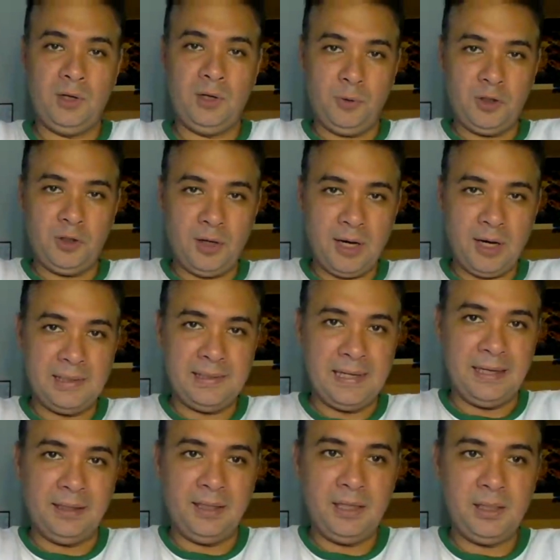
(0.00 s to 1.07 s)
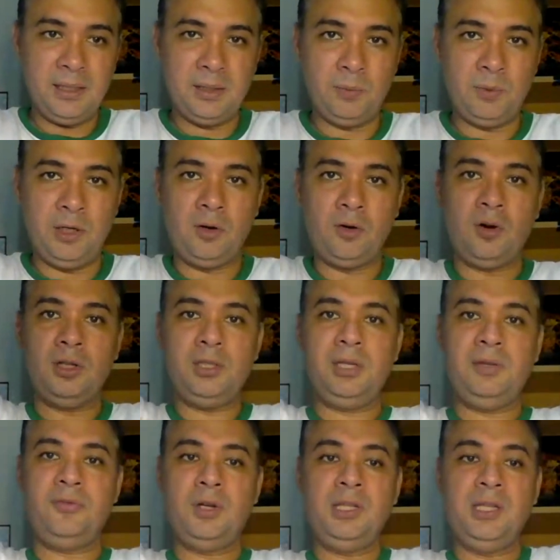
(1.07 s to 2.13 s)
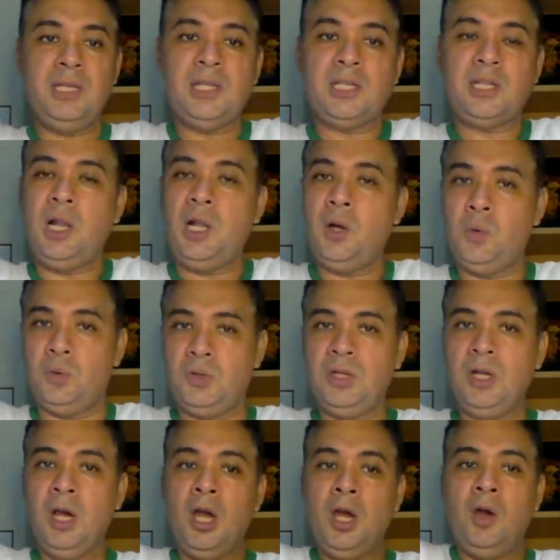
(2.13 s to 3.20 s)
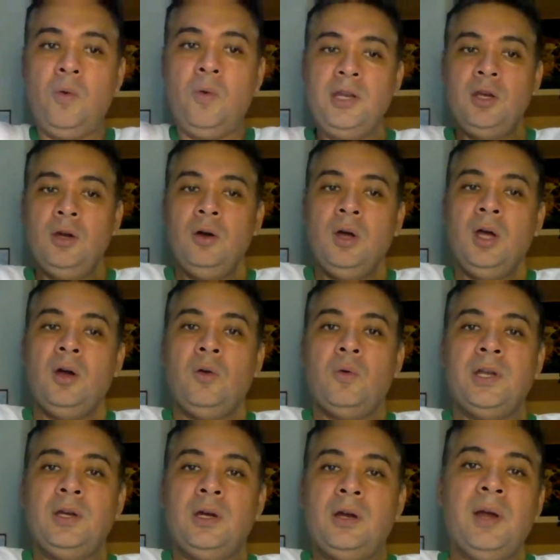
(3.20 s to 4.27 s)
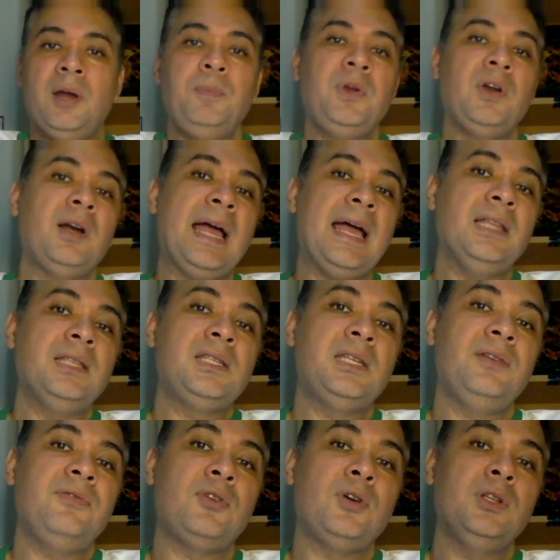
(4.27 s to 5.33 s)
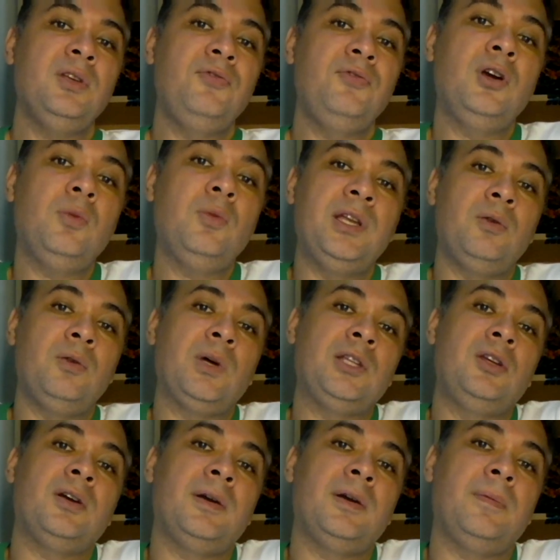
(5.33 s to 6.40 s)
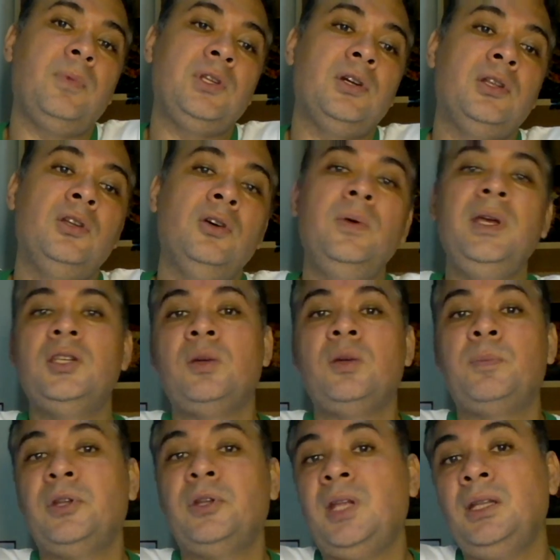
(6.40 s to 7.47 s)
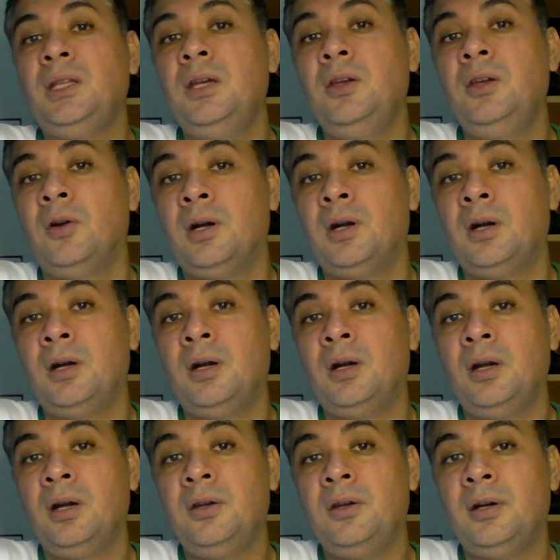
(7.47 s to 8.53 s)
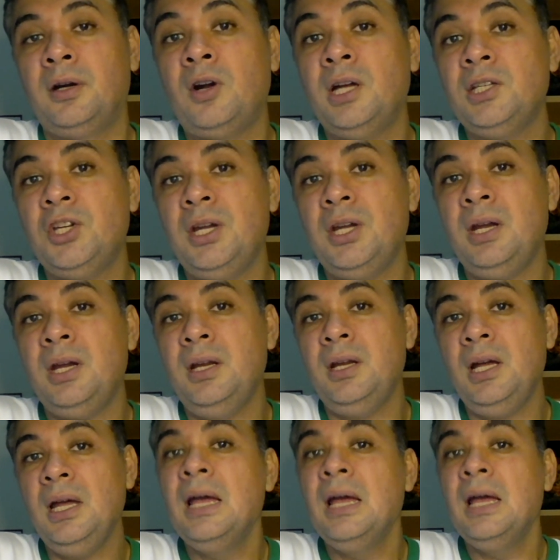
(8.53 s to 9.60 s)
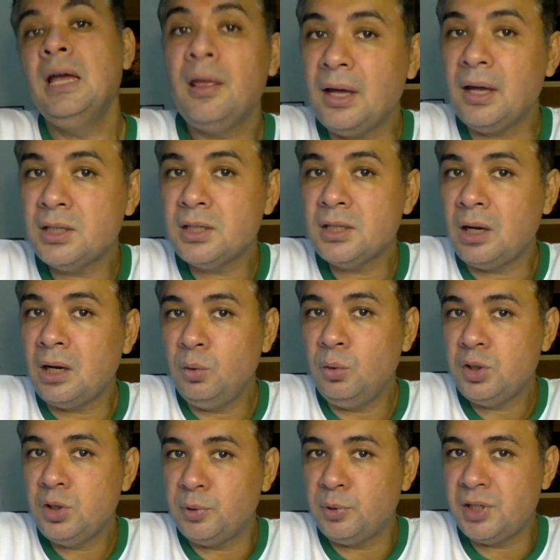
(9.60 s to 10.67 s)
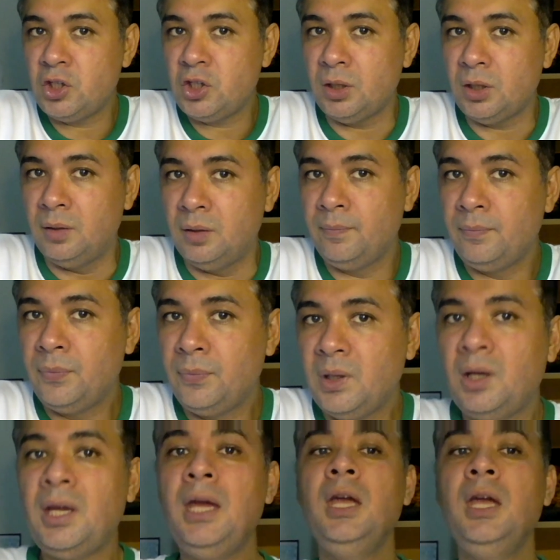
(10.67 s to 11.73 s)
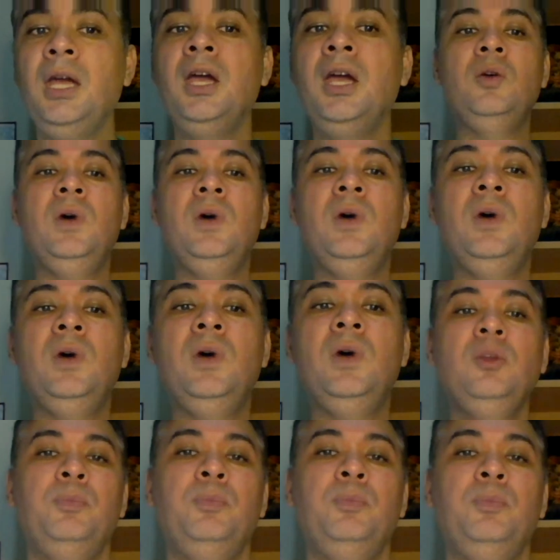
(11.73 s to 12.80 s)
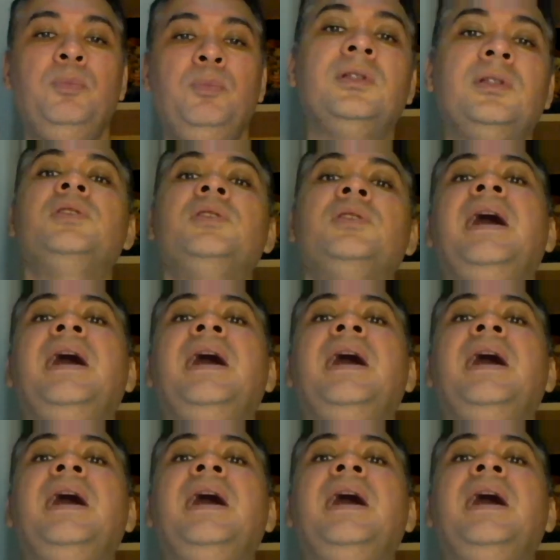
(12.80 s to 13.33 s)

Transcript: put your hands like this, when you cross in front, this is closed. When you grip your hands in front of you, what you're doing is you're protecting your crotch area. That is a closed position. Okay, you want to pull your shoulders